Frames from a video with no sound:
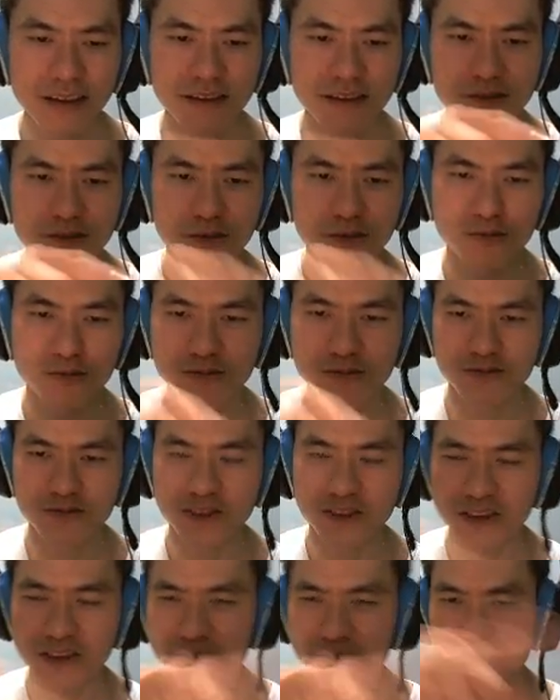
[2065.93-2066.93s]
you
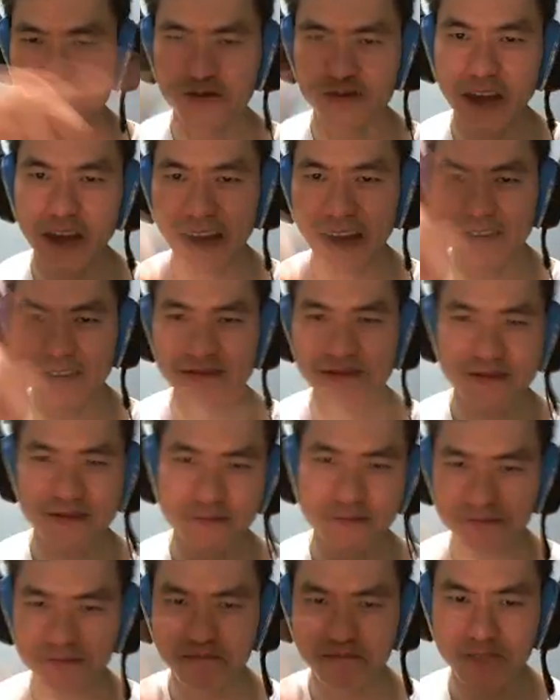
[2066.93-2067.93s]
just drag,
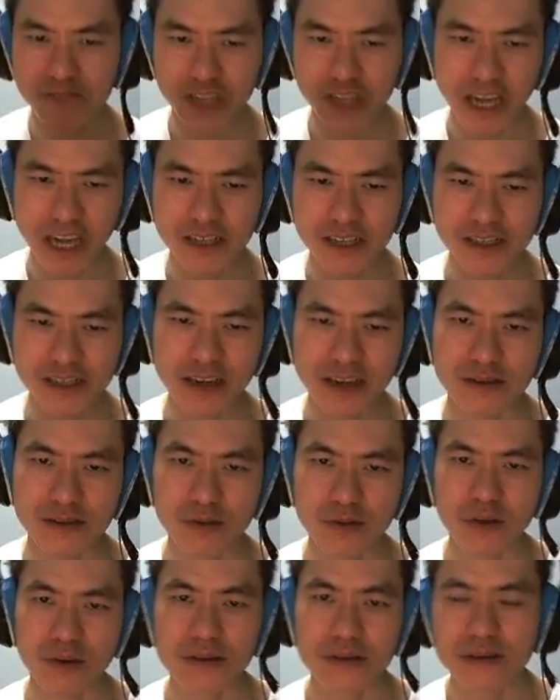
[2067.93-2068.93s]
change, and so
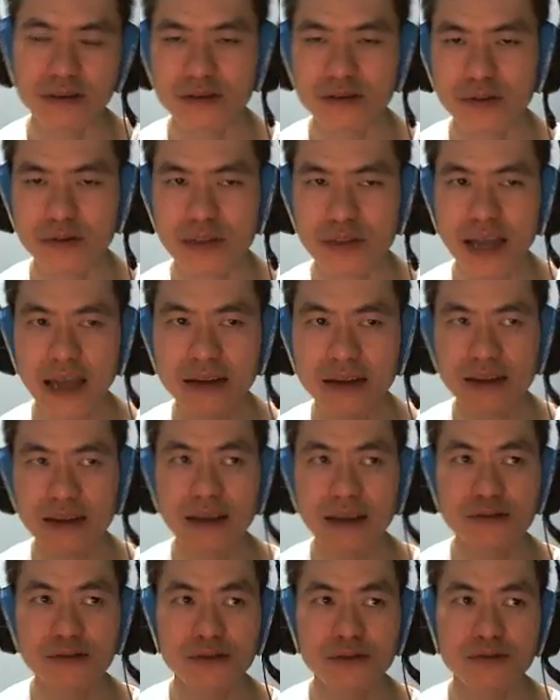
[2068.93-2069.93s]
on. So that
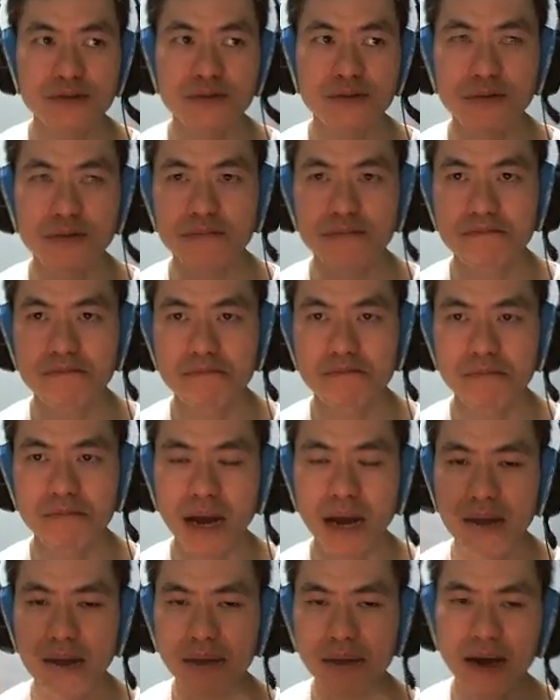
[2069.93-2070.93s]
allows you to
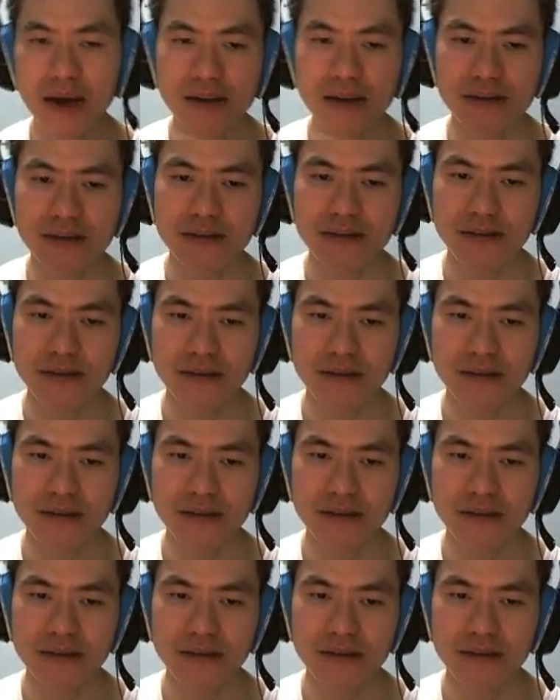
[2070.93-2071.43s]
bypass